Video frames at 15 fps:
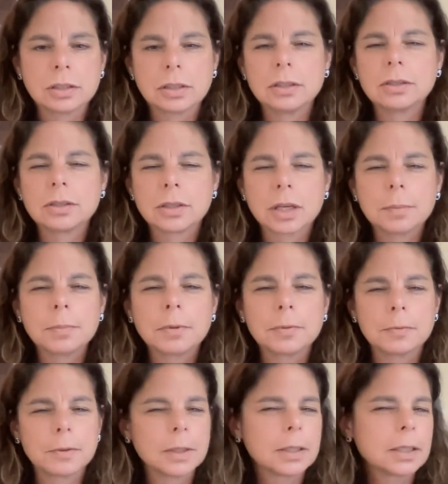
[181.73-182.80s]
and the shape are
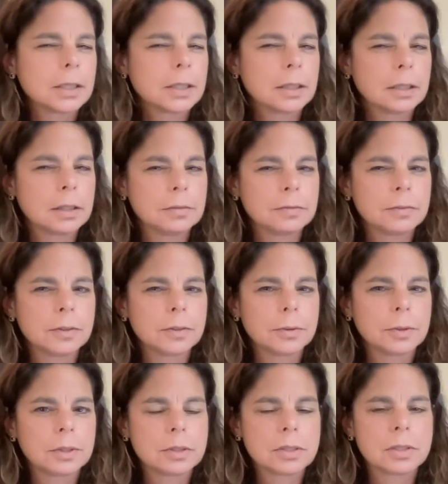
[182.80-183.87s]
really going to
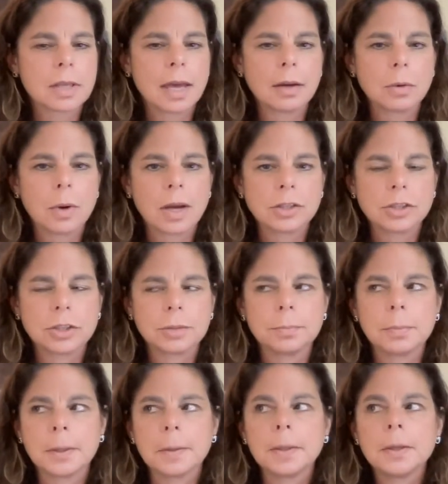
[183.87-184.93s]
influence that question,
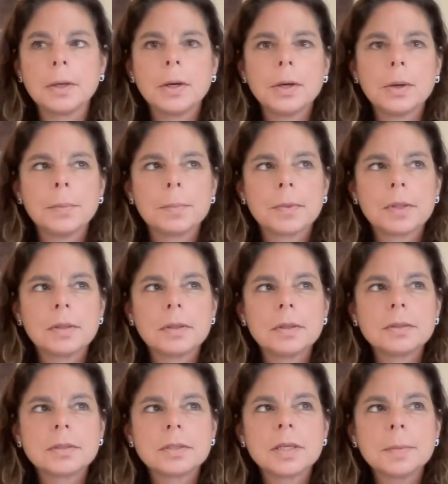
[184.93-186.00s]
but
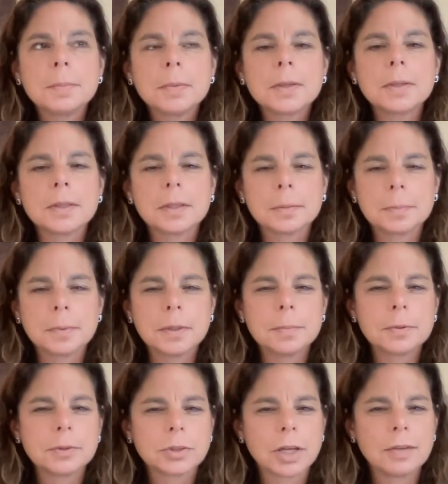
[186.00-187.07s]
typically the
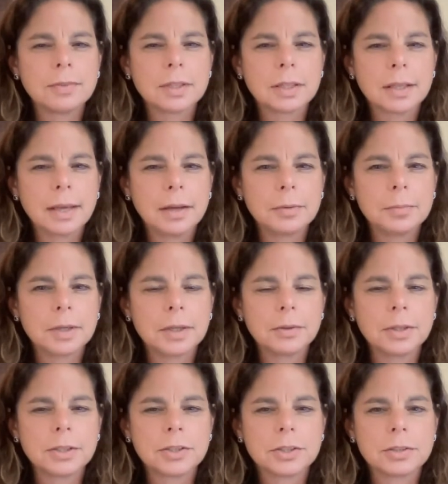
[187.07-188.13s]
people driving cloud
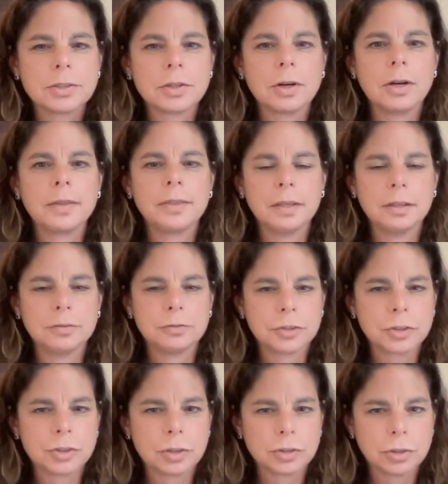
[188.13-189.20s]
migrations are on the
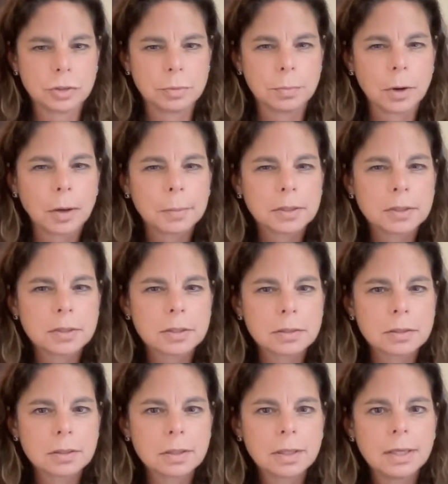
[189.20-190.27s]
infrastructure
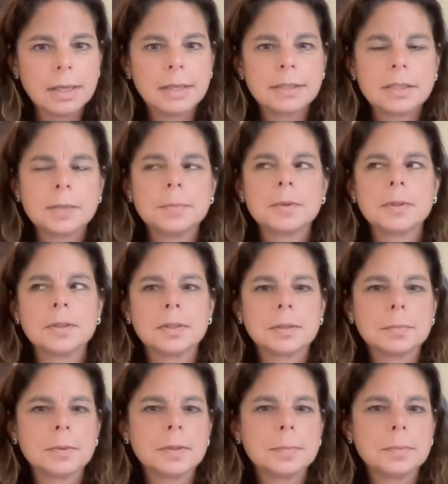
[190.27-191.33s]
departments. Typically
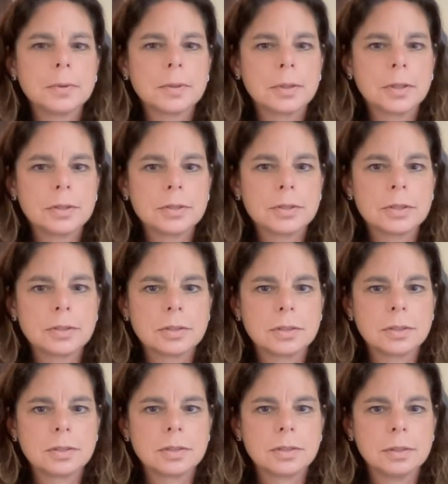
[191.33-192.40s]
the people
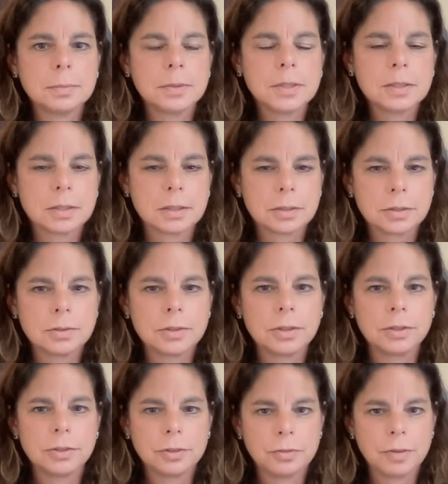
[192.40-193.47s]
closest to the business are
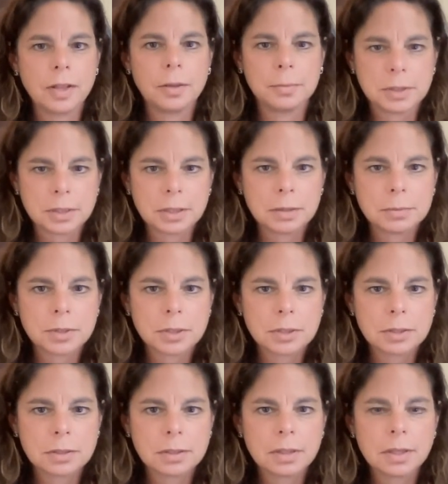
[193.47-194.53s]
in your development teams.